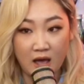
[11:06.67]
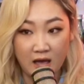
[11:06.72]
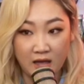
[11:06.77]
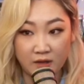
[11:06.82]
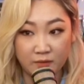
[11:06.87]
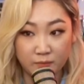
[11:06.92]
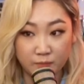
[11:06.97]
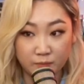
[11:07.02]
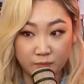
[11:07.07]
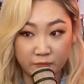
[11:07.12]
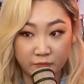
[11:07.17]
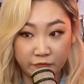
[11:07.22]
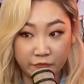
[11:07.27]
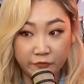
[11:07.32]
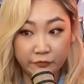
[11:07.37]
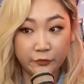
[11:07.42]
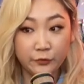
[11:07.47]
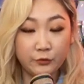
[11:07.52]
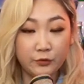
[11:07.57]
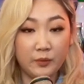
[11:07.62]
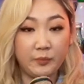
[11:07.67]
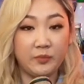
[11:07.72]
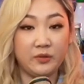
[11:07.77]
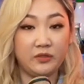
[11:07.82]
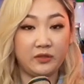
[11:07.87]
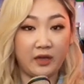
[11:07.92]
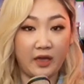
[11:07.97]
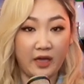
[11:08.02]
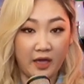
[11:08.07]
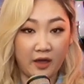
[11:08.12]
I flew up
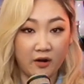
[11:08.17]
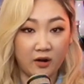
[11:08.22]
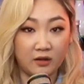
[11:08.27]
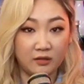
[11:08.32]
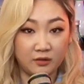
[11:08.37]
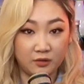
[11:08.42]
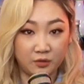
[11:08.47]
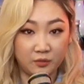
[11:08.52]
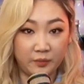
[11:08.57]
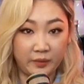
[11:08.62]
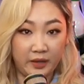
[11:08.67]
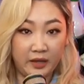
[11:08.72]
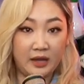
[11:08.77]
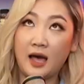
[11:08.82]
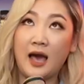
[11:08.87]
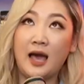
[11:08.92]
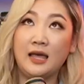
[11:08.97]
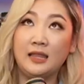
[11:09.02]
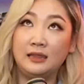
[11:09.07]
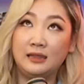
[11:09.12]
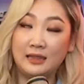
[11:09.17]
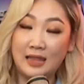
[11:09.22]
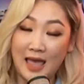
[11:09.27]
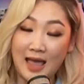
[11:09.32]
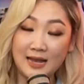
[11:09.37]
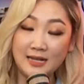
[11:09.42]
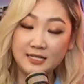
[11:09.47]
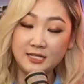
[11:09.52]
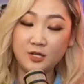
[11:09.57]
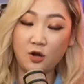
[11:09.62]
in the air a little bit. I
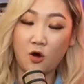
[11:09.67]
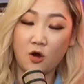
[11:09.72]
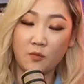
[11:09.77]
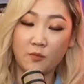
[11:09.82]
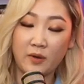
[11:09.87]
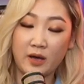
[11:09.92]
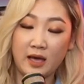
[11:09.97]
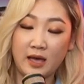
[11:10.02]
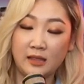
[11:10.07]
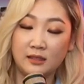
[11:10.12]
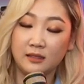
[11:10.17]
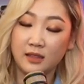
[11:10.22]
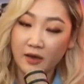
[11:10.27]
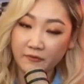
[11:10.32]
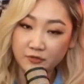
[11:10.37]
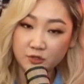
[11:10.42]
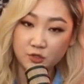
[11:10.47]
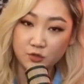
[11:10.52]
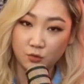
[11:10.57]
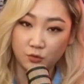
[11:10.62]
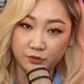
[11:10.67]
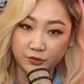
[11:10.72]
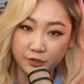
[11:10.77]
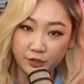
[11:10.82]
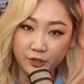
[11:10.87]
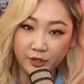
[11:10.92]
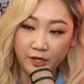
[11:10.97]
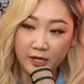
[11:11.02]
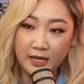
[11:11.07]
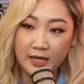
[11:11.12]
landed on my left
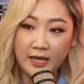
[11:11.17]
shoulder